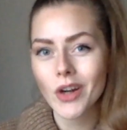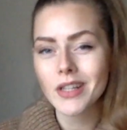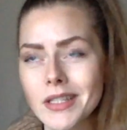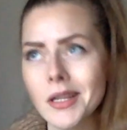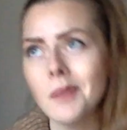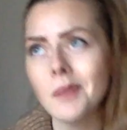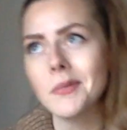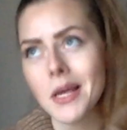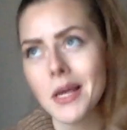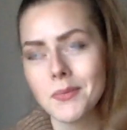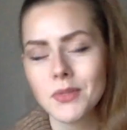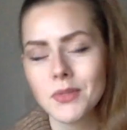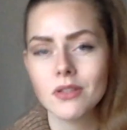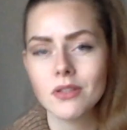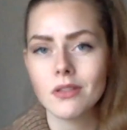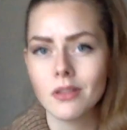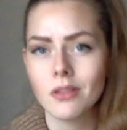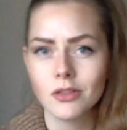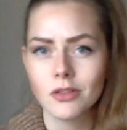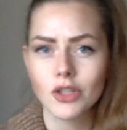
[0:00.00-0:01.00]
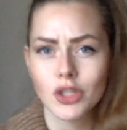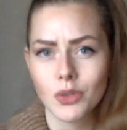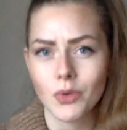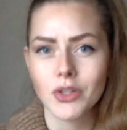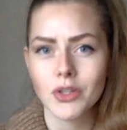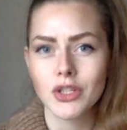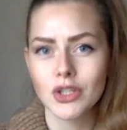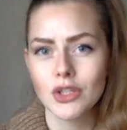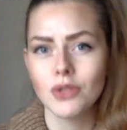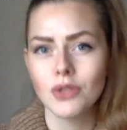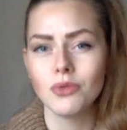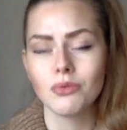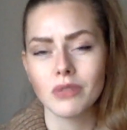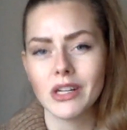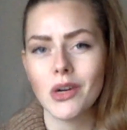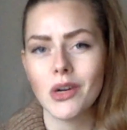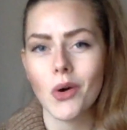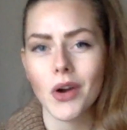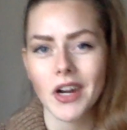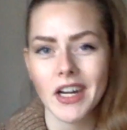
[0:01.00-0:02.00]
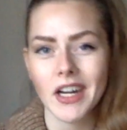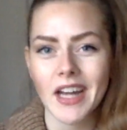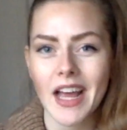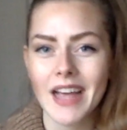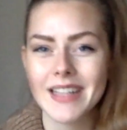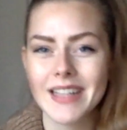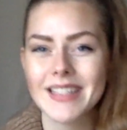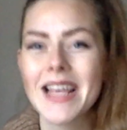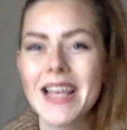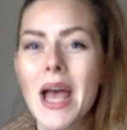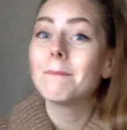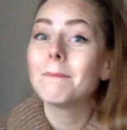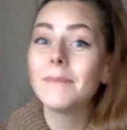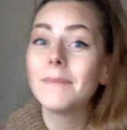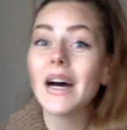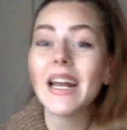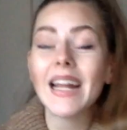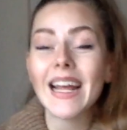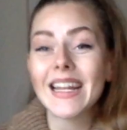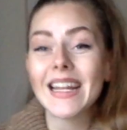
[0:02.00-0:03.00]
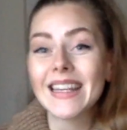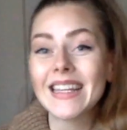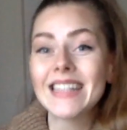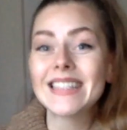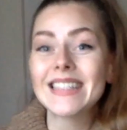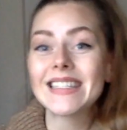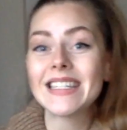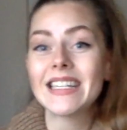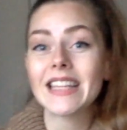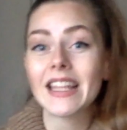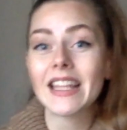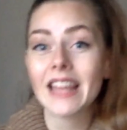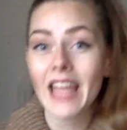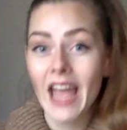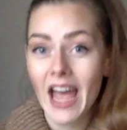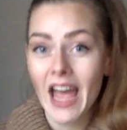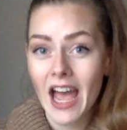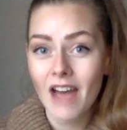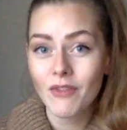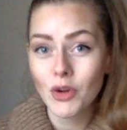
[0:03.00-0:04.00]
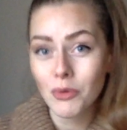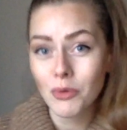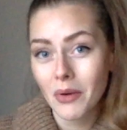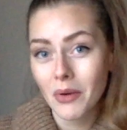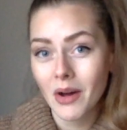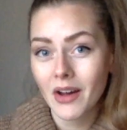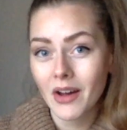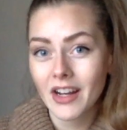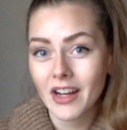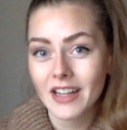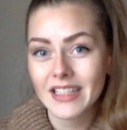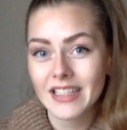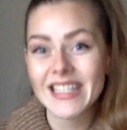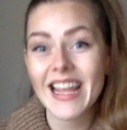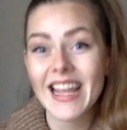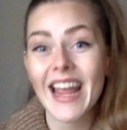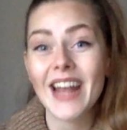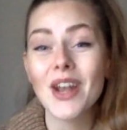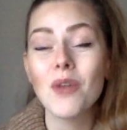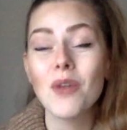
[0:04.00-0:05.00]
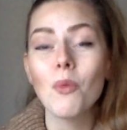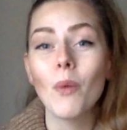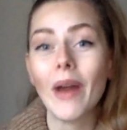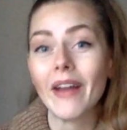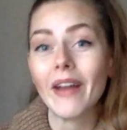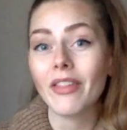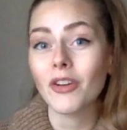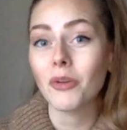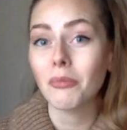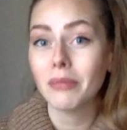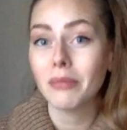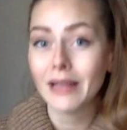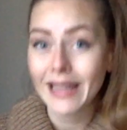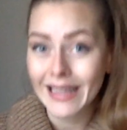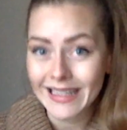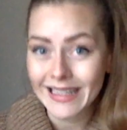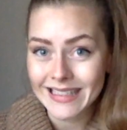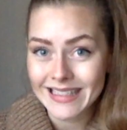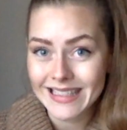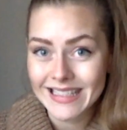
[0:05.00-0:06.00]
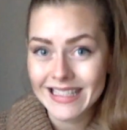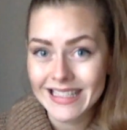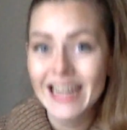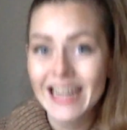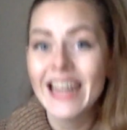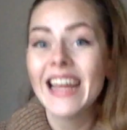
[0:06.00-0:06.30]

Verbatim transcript: Sometimes stores do reorganize, but at least seeing that they have your products and where they're placed.